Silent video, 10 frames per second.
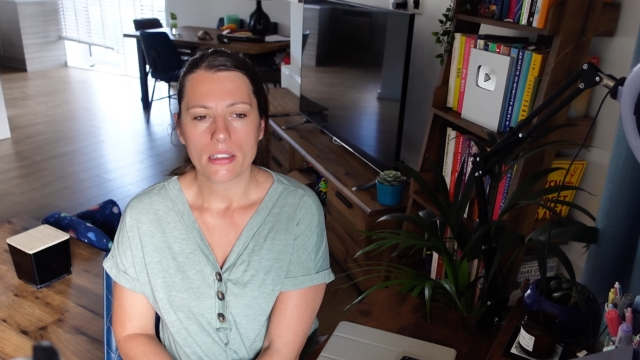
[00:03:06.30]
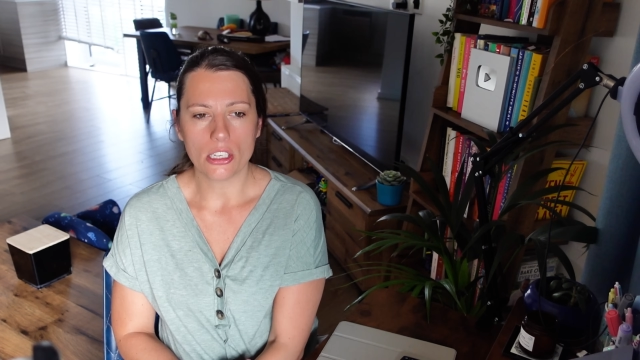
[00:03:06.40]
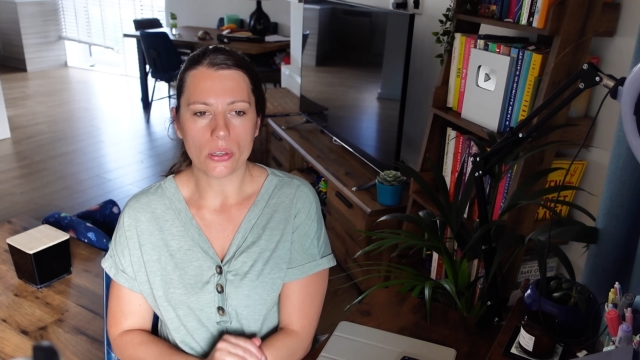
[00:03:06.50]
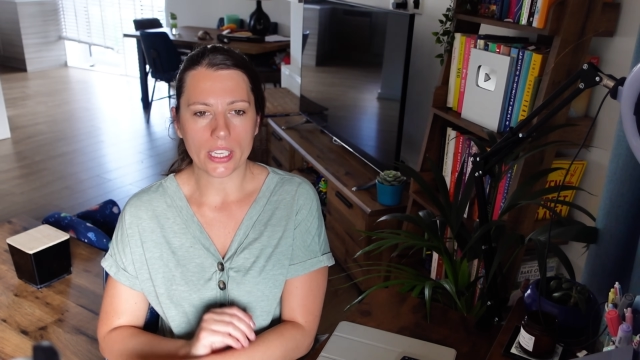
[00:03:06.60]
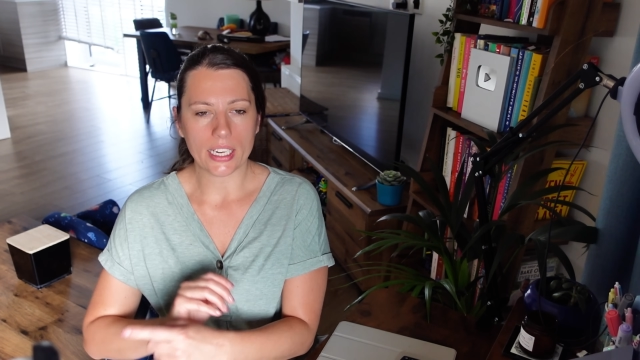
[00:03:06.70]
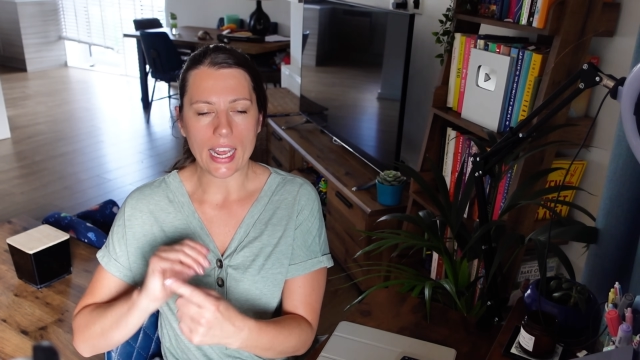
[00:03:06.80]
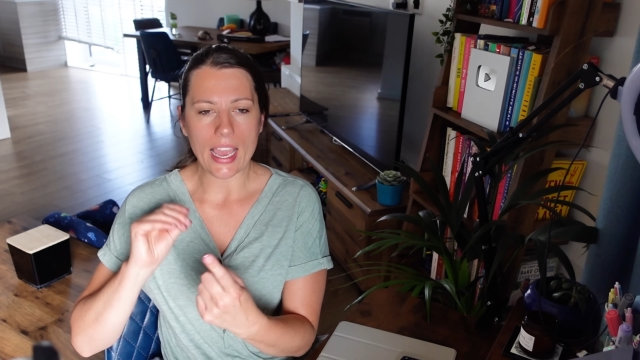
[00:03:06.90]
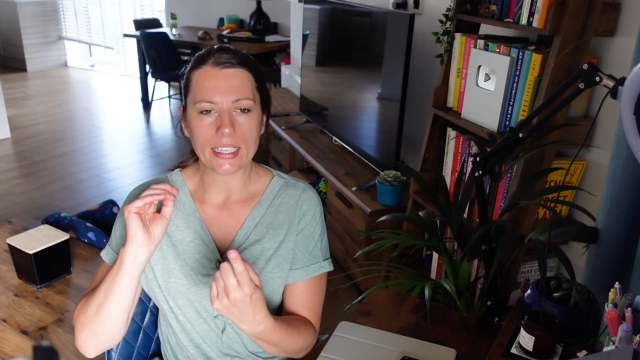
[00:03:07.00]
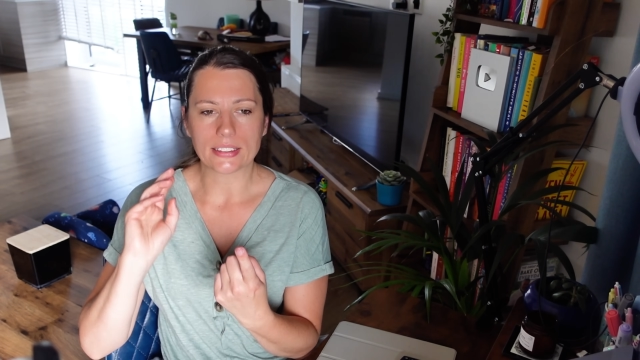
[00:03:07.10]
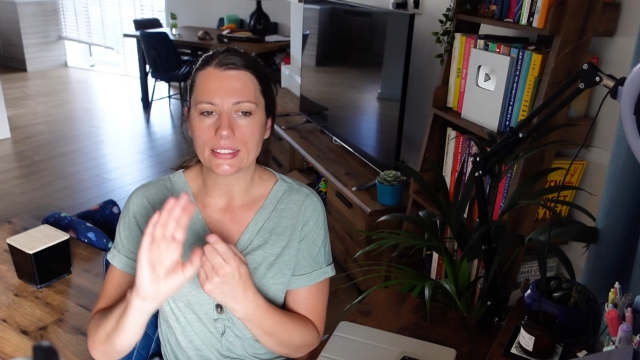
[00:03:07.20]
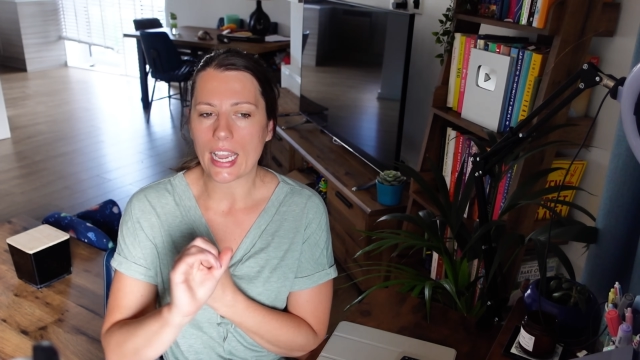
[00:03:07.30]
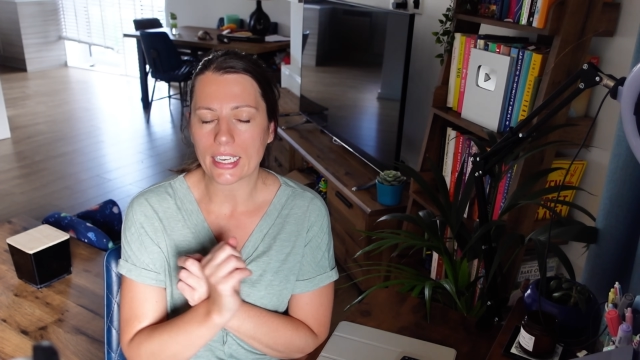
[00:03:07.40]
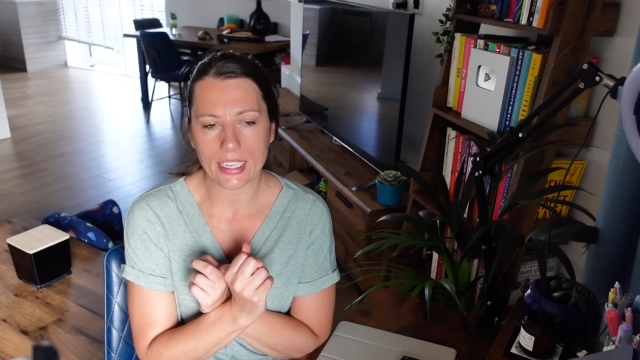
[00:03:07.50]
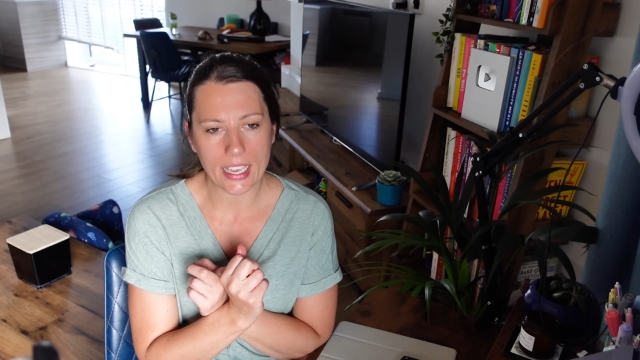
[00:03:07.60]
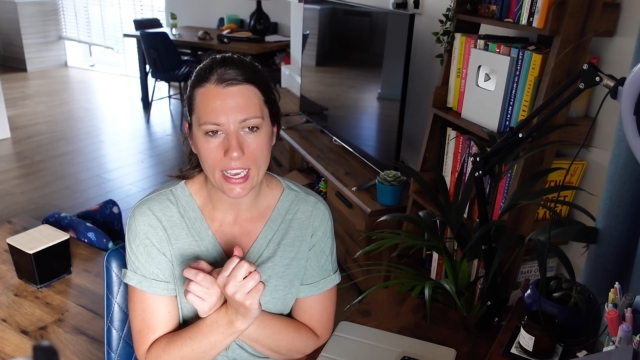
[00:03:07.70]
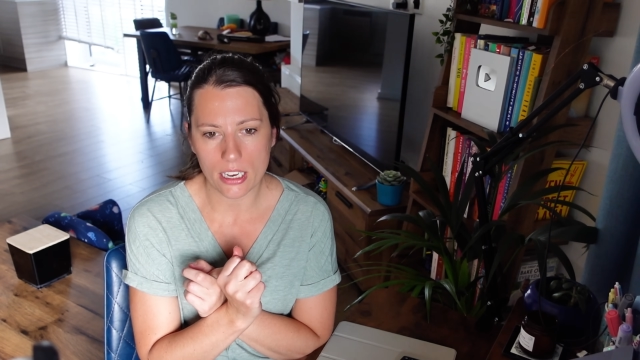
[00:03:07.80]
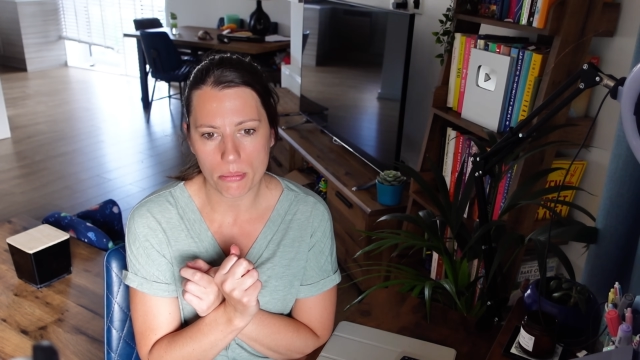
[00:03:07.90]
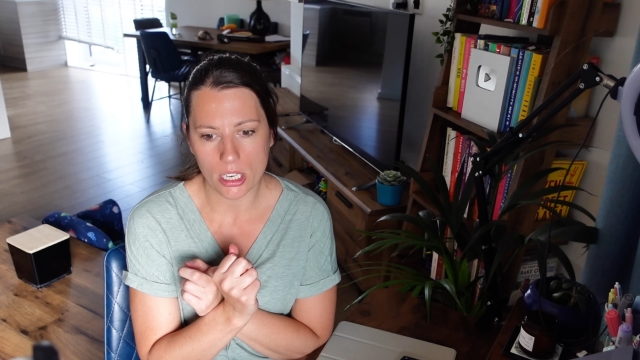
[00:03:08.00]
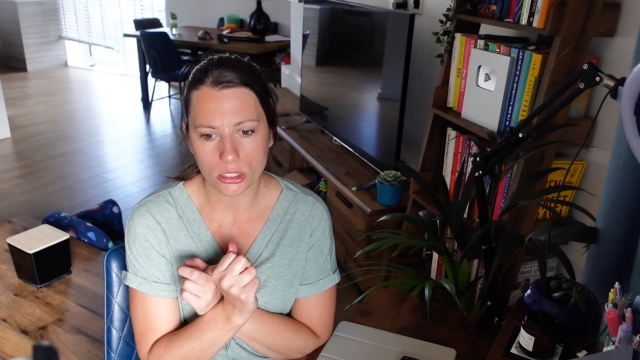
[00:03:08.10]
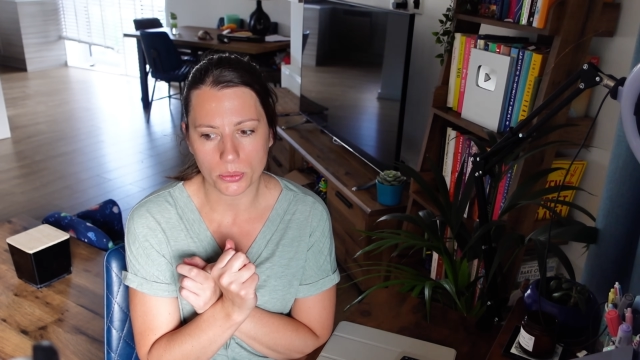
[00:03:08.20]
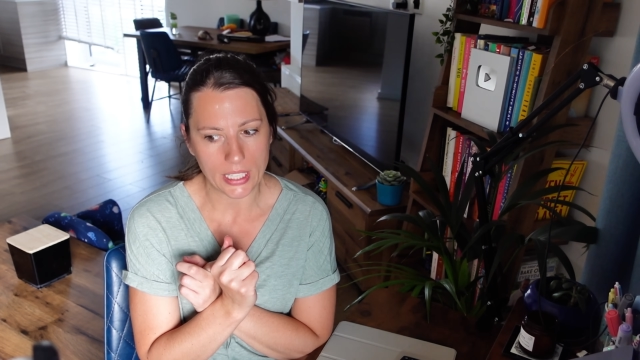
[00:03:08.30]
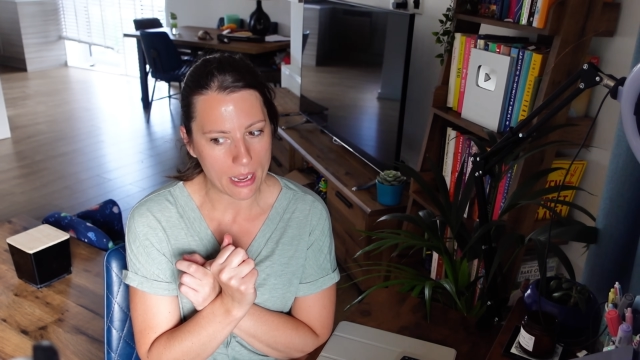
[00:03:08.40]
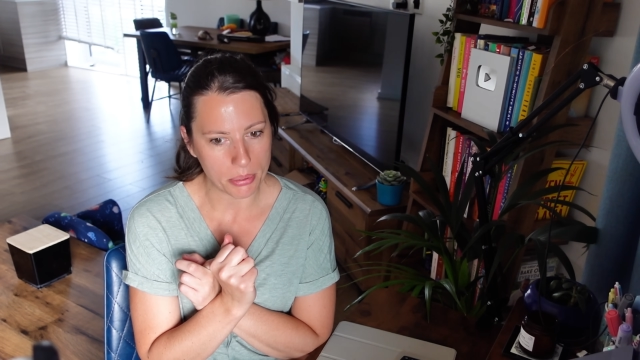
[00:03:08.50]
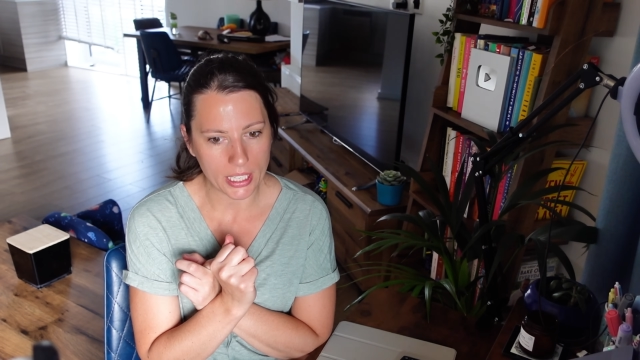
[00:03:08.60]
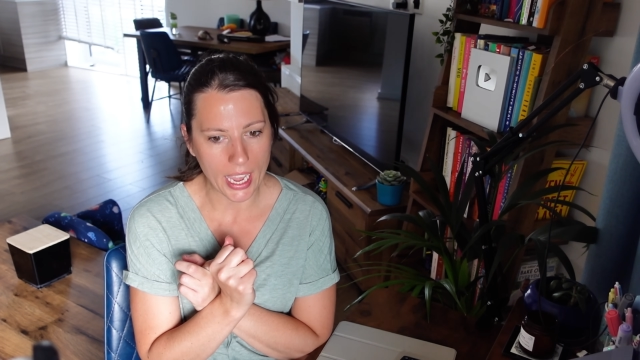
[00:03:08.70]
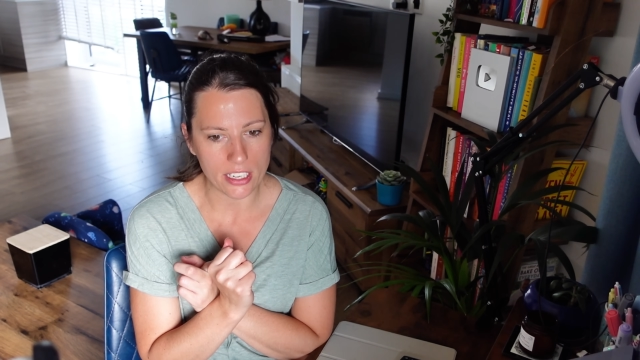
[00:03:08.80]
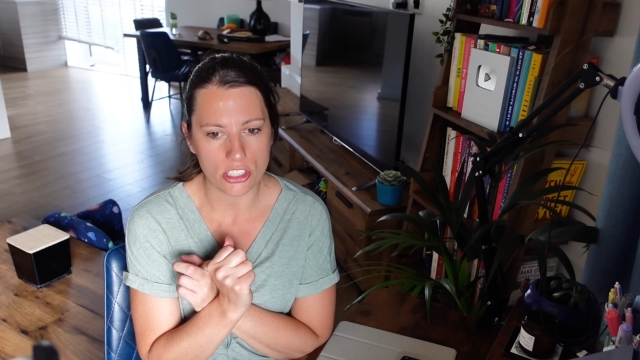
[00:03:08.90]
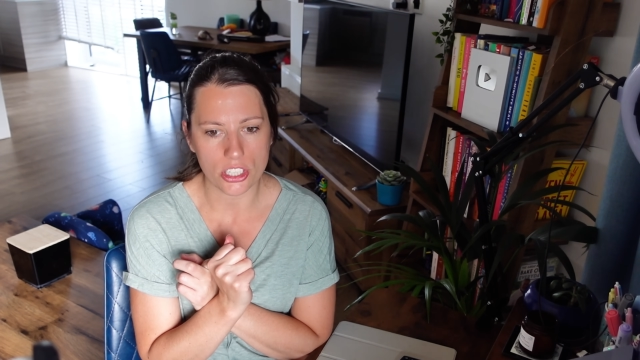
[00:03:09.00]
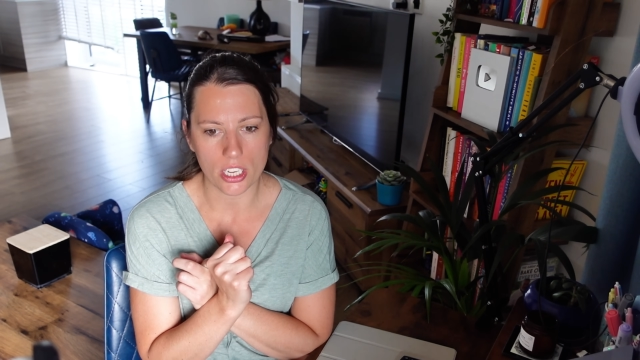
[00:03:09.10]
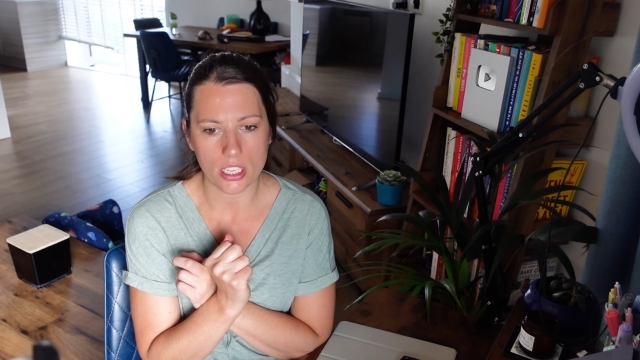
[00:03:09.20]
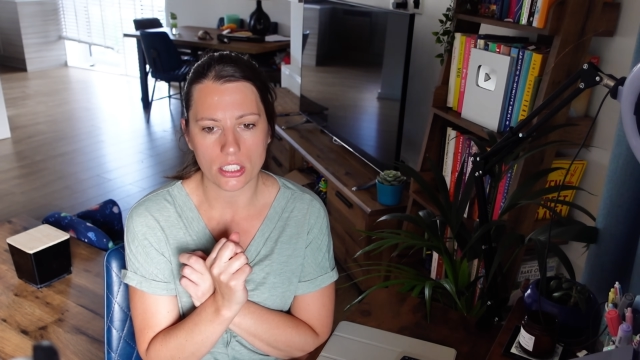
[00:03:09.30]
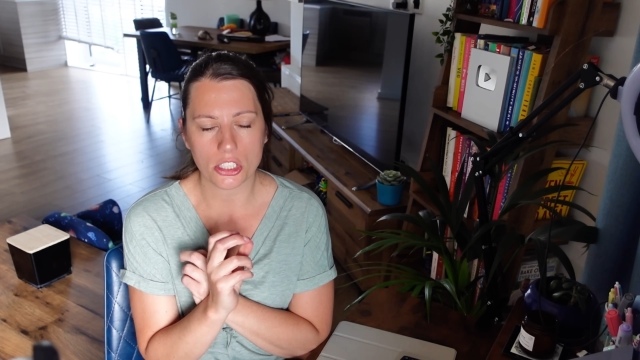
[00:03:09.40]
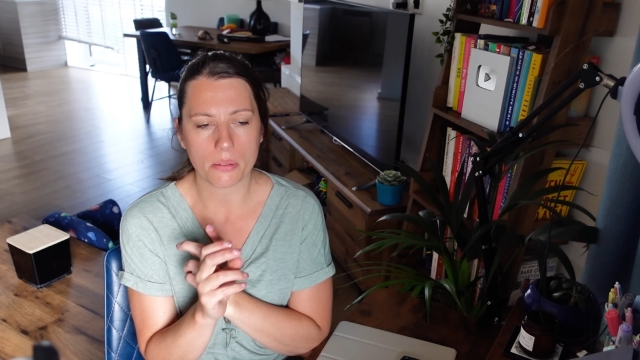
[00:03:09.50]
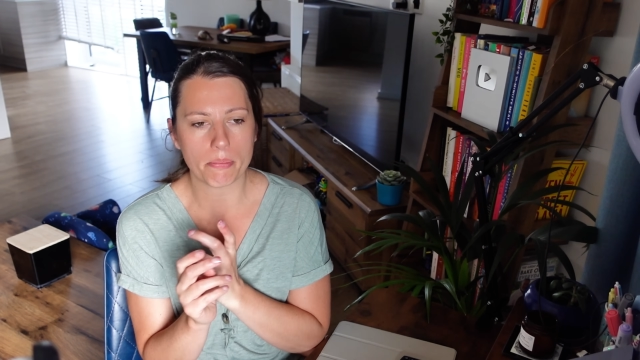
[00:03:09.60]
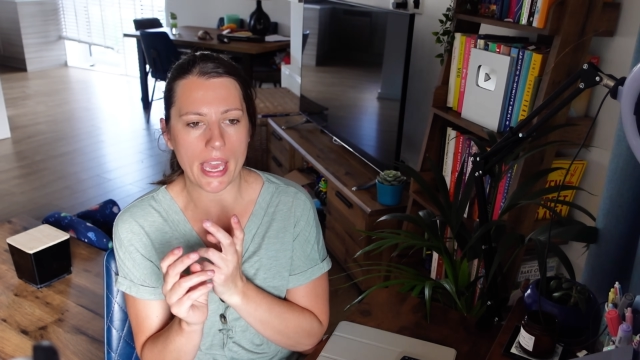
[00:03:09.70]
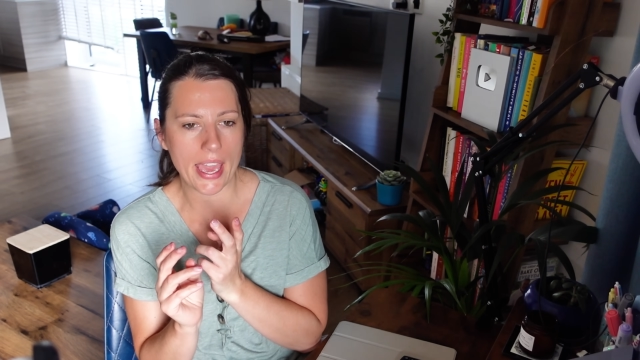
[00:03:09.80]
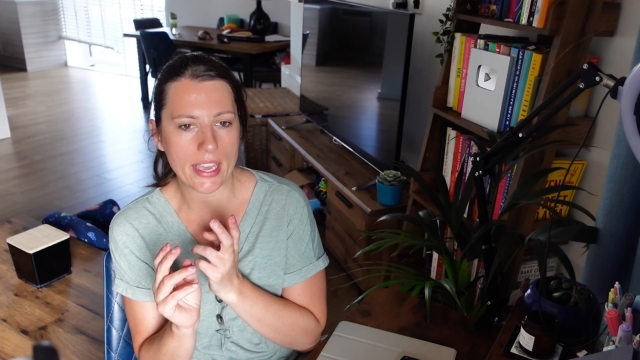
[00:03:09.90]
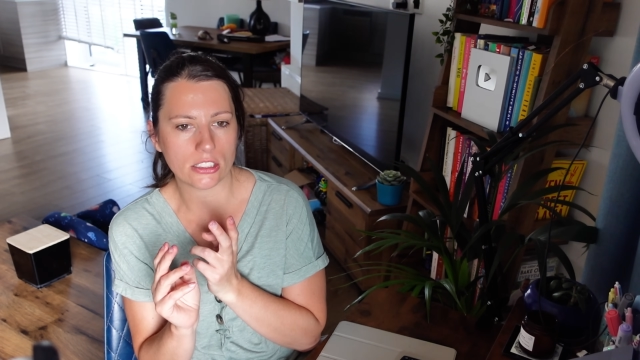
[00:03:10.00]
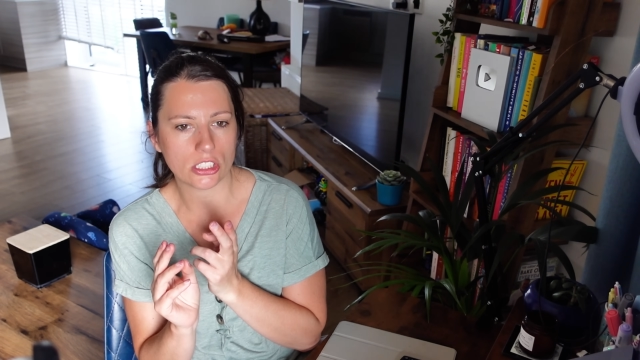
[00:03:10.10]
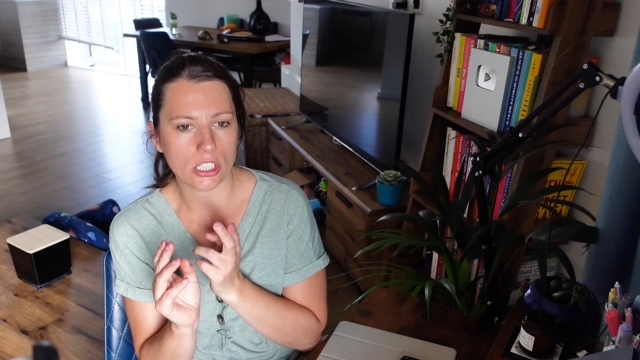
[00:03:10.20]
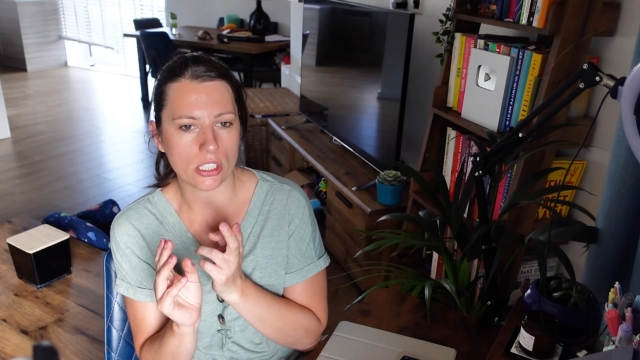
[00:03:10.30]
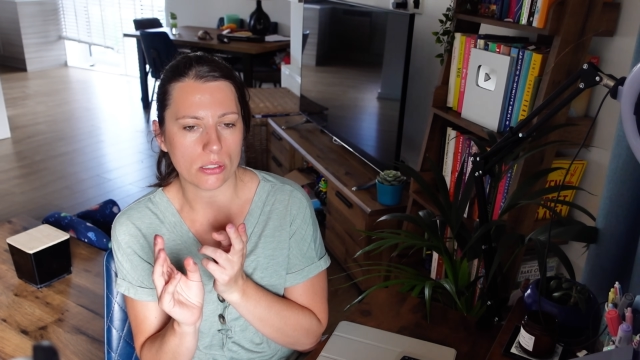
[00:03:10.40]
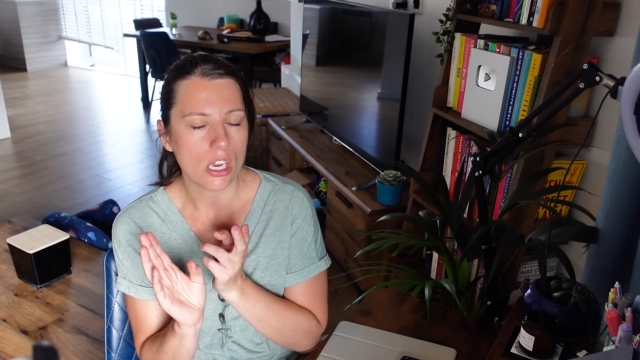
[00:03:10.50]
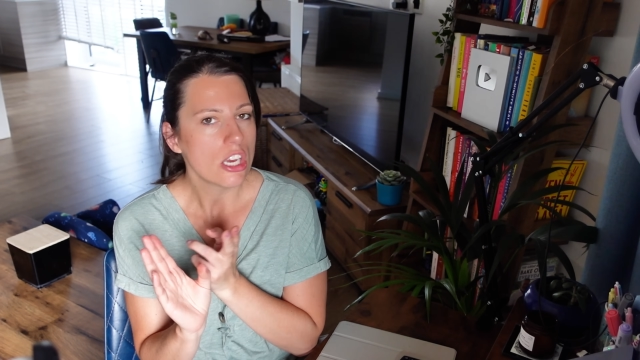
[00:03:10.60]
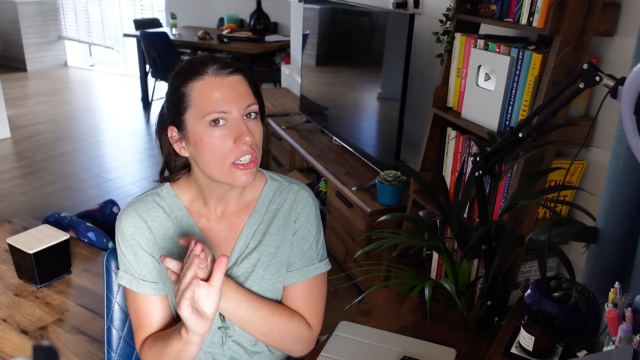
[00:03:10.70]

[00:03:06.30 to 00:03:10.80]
looking at exactly how much was application compared to